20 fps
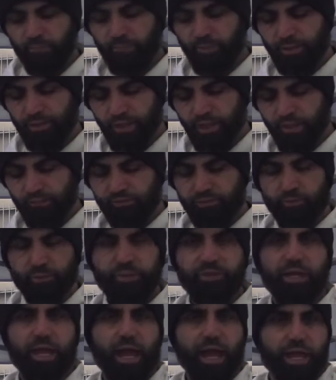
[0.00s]
believes
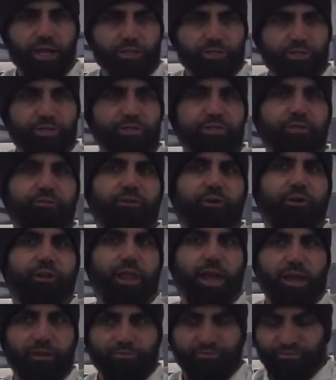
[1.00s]
with the actions of our
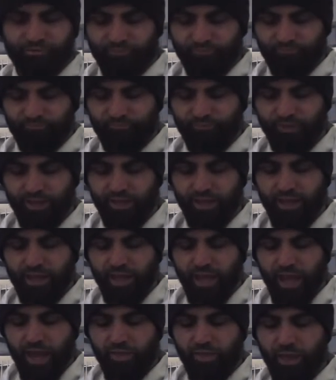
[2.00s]
life.
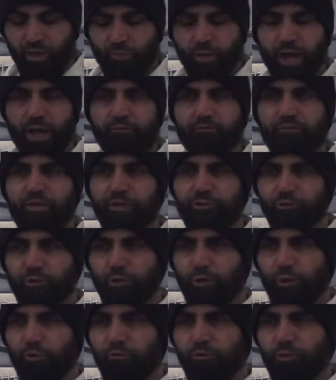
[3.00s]
And then we have
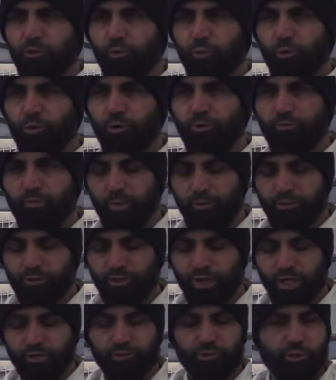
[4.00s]
victory over the world. Remember,
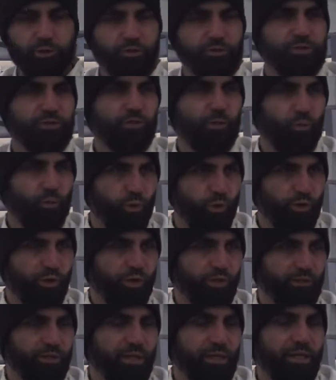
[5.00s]
John told us the
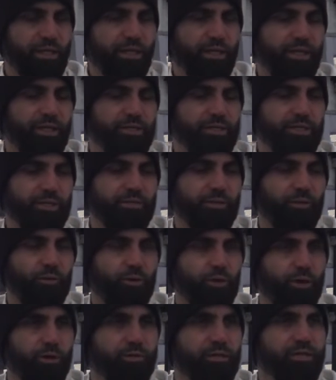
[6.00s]
world, he said the
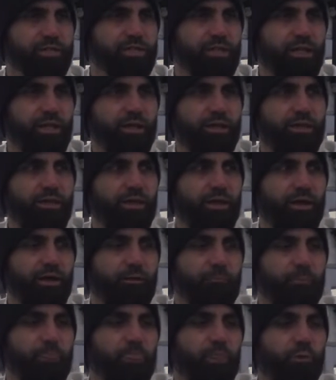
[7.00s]
world is,
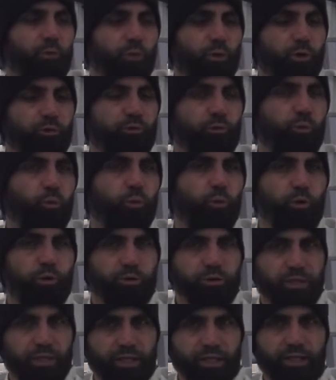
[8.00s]
uh, the world or
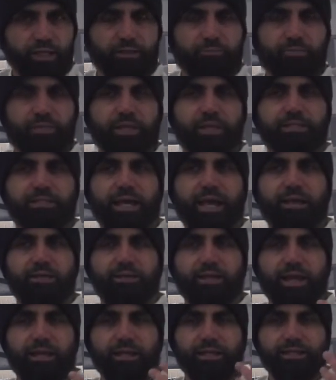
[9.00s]
worldly is
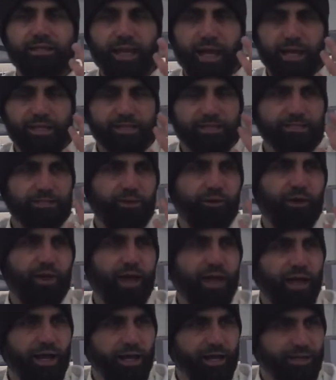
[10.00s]
that that entices our
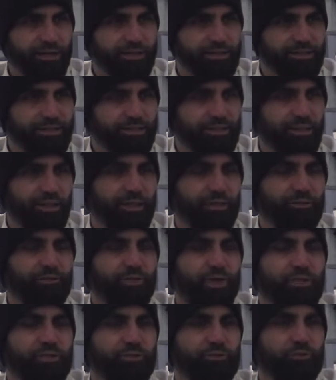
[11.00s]
eyes,
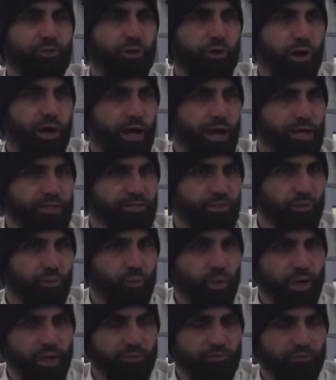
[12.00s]
tries to draw our eyes
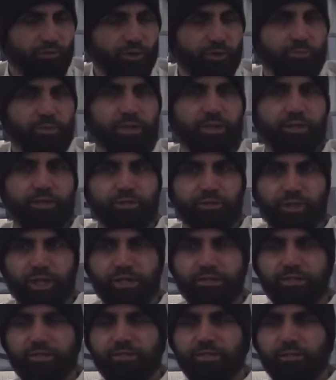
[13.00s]
away from
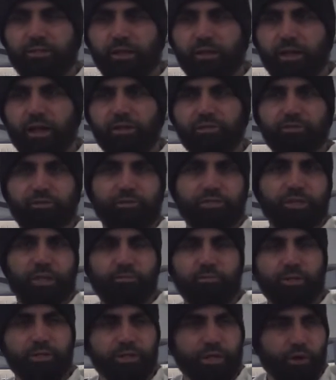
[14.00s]
Jesus and then onto
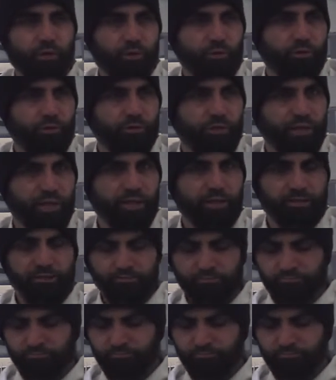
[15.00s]
some material thing.